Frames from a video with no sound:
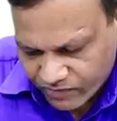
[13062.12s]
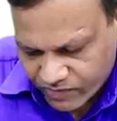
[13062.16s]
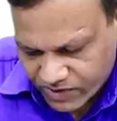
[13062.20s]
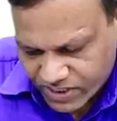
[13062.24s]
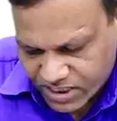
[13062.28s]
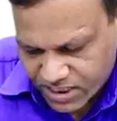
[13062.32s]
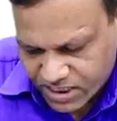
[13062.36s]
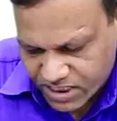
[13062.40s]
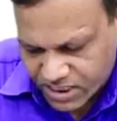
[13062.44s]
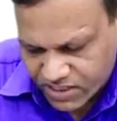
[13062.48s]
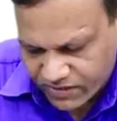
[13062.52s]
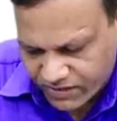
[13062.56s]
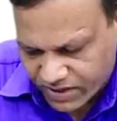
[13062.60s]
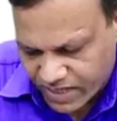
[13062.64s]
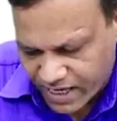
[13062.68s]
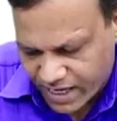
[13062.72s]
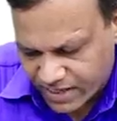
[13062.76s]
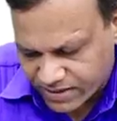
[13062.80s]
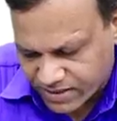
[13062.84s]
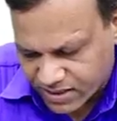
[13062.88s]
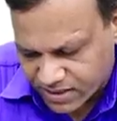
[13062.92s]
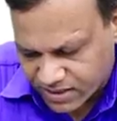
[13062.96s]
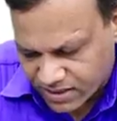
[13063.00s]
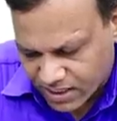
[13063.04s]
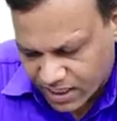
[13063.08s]
which is given
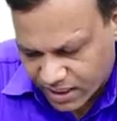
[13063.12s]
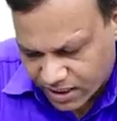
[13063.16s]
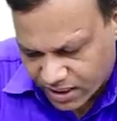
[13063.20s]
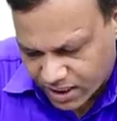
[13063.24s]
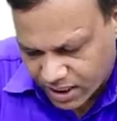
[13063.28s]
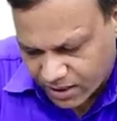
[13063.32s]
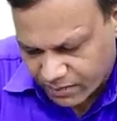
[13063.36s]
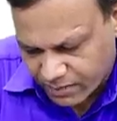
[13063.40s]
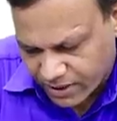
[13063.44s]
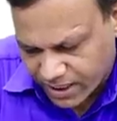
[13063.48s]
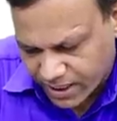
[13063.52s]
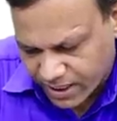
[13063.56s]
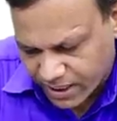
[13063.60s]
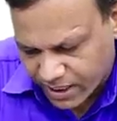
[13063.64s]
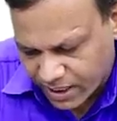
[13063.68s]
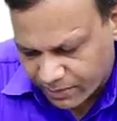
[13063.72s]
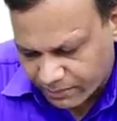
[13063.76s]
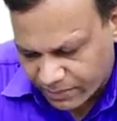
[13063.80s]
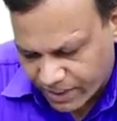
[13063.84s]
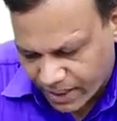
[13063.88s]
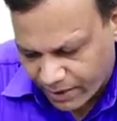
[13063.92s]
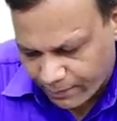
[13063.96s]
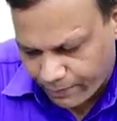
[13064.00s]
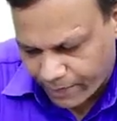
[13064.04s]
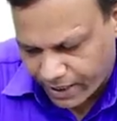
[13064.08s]
as a 30
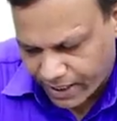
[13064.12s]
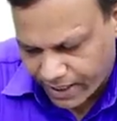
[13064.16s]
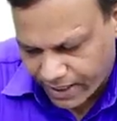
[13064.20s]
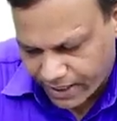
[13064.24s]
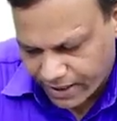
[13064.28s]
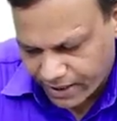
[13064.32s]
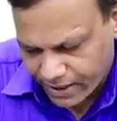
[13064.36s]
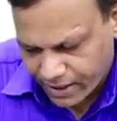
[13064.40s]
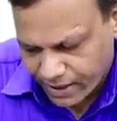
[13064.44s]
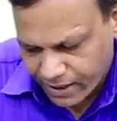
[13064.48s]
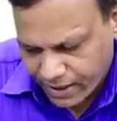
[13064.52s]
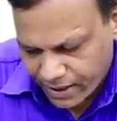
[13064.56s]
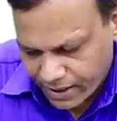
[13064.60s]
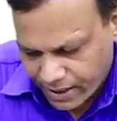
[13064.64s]
milligram tablet.